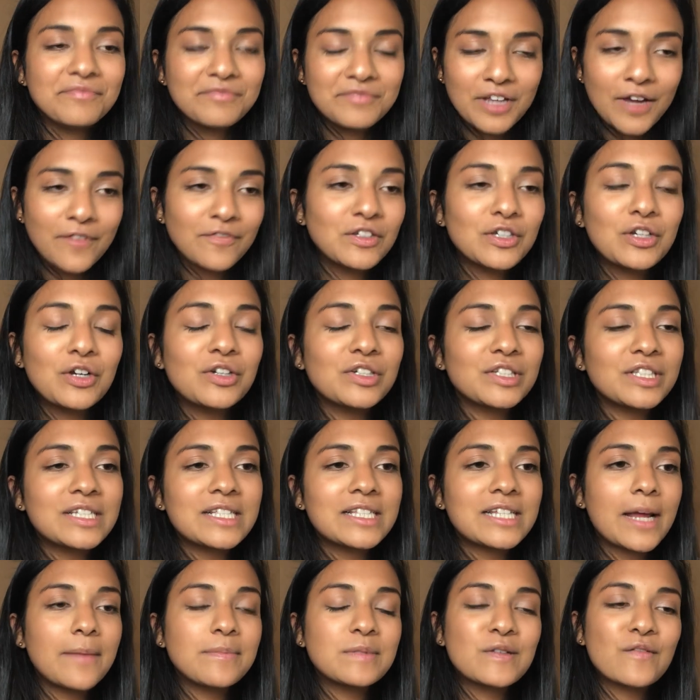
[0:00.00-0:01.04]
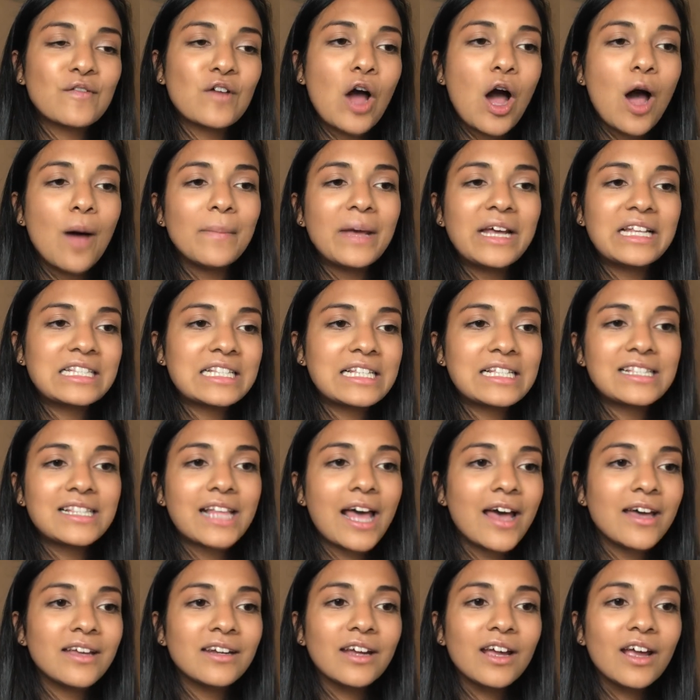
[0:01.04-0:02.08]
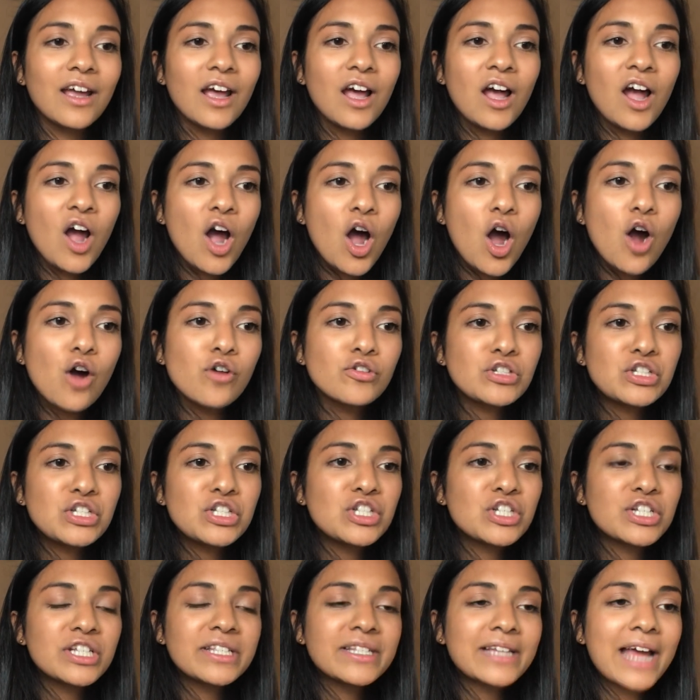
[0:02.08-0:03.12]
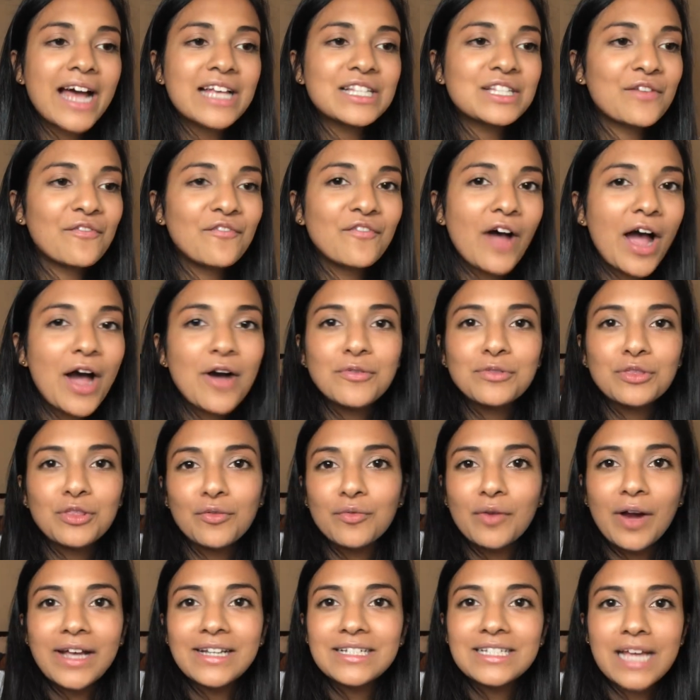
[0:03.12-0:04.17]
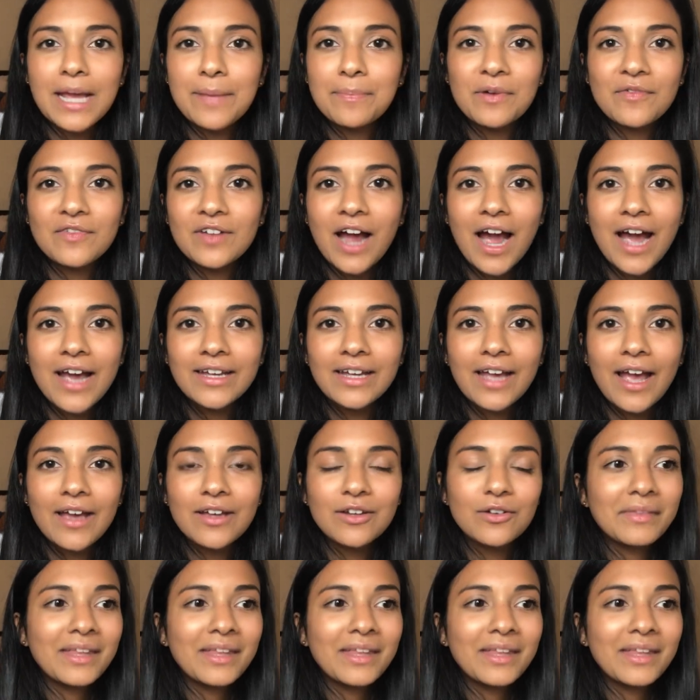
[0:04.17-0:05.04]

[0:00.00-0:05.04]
definitely heard these types of comments, is that, oh, she just hasn't found the right type of guy yet.